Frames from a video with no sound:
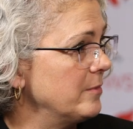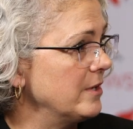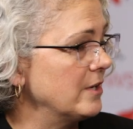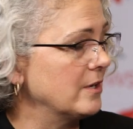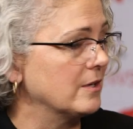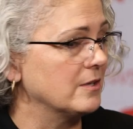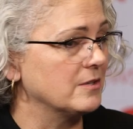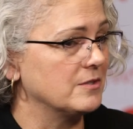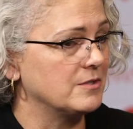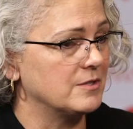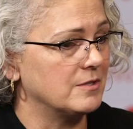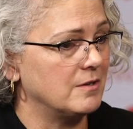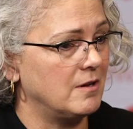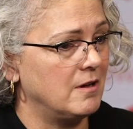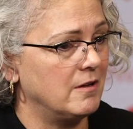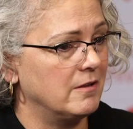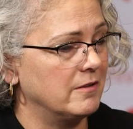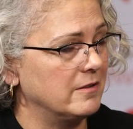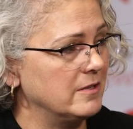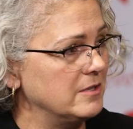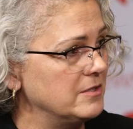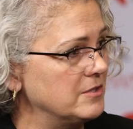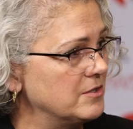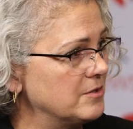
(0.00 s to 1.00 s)
because
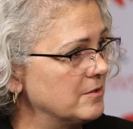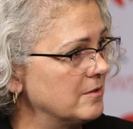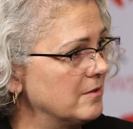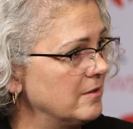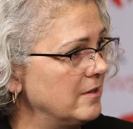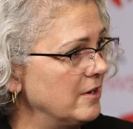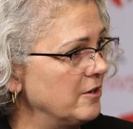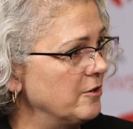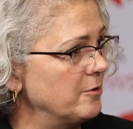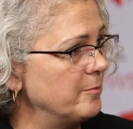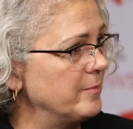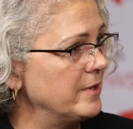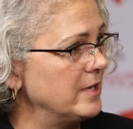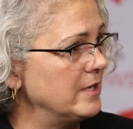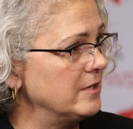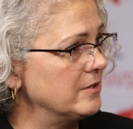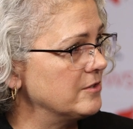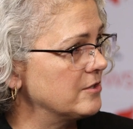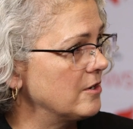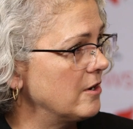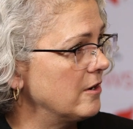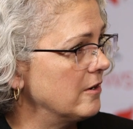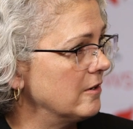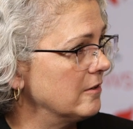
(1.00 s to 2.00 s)
all these
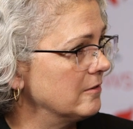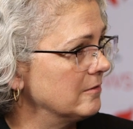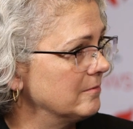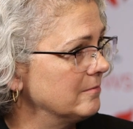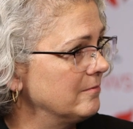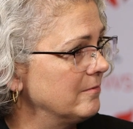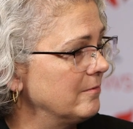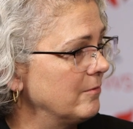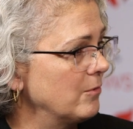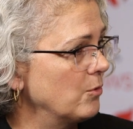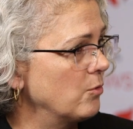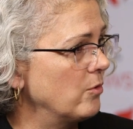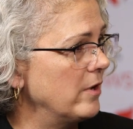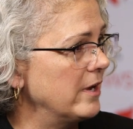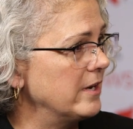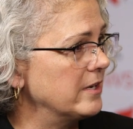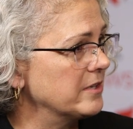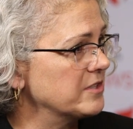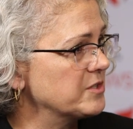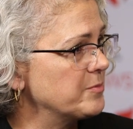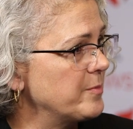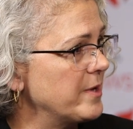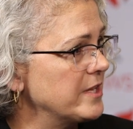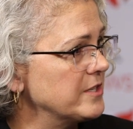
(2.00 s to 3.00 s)
therapies are quite
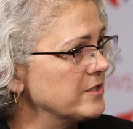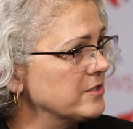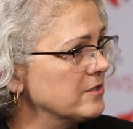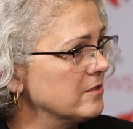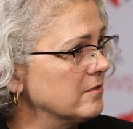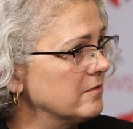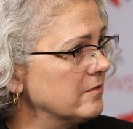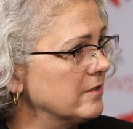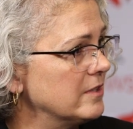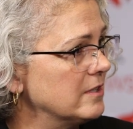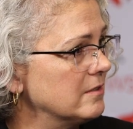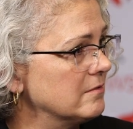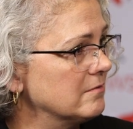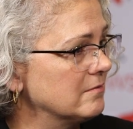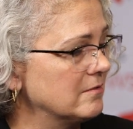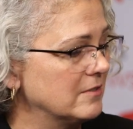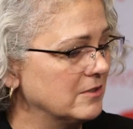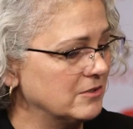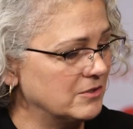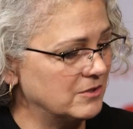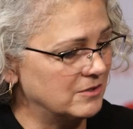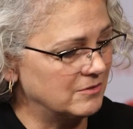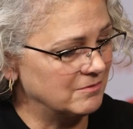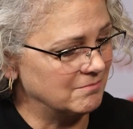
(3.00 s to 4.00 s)
expensive and
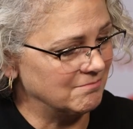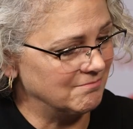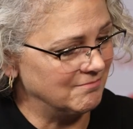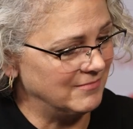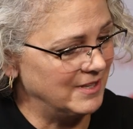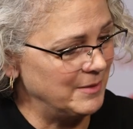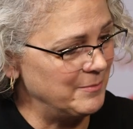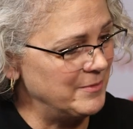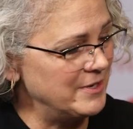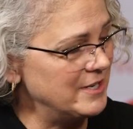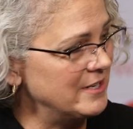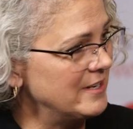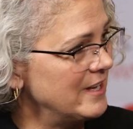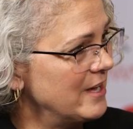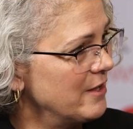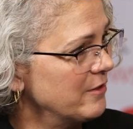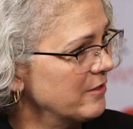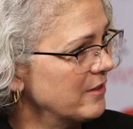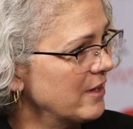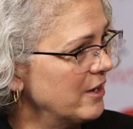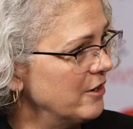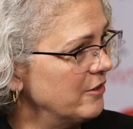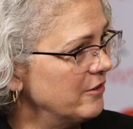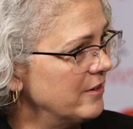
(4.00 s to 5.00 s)
there's limited
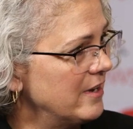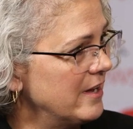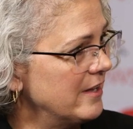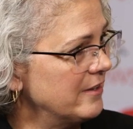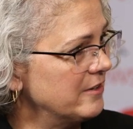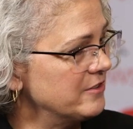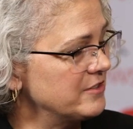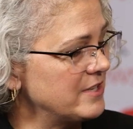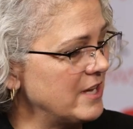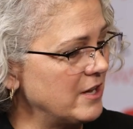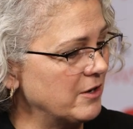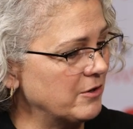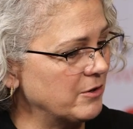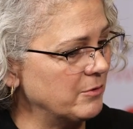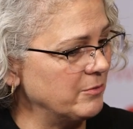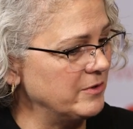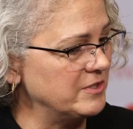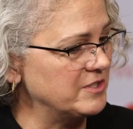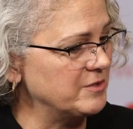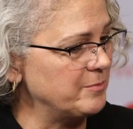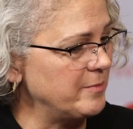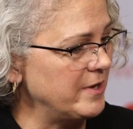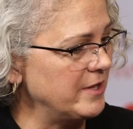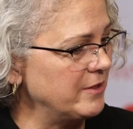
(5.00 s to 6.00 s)
healthcare dollars, how can
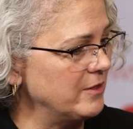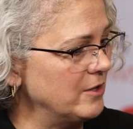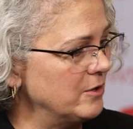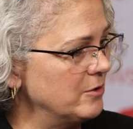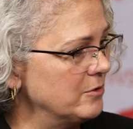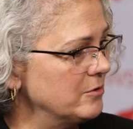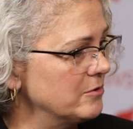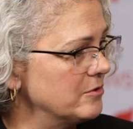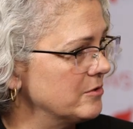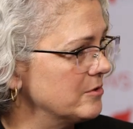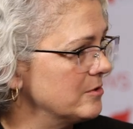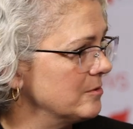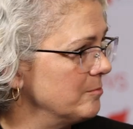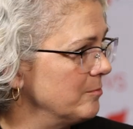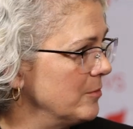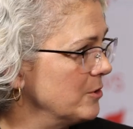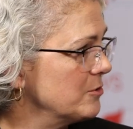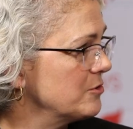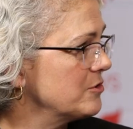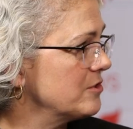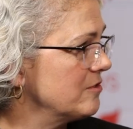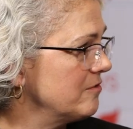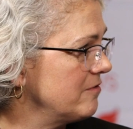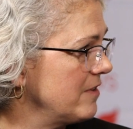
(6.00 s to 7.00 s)
we spend those
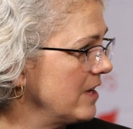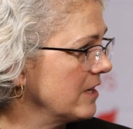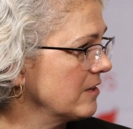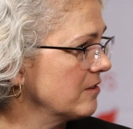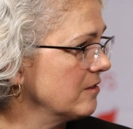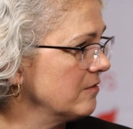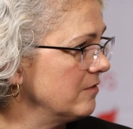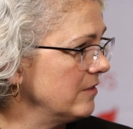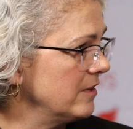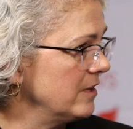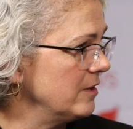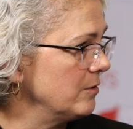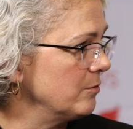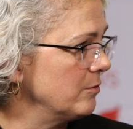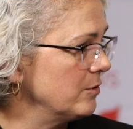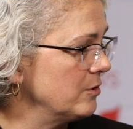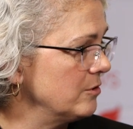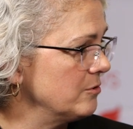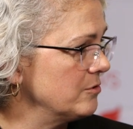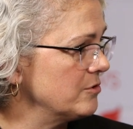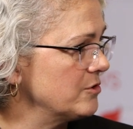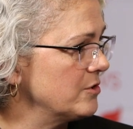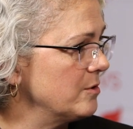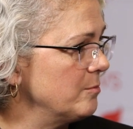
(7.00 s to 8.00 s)
most effectively and
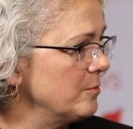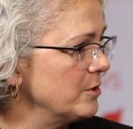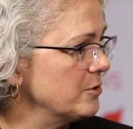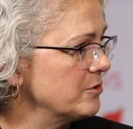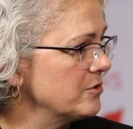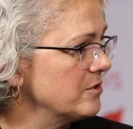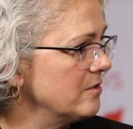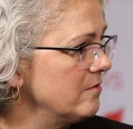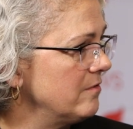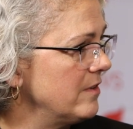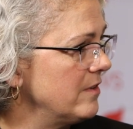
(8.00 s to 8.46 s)
reduce the most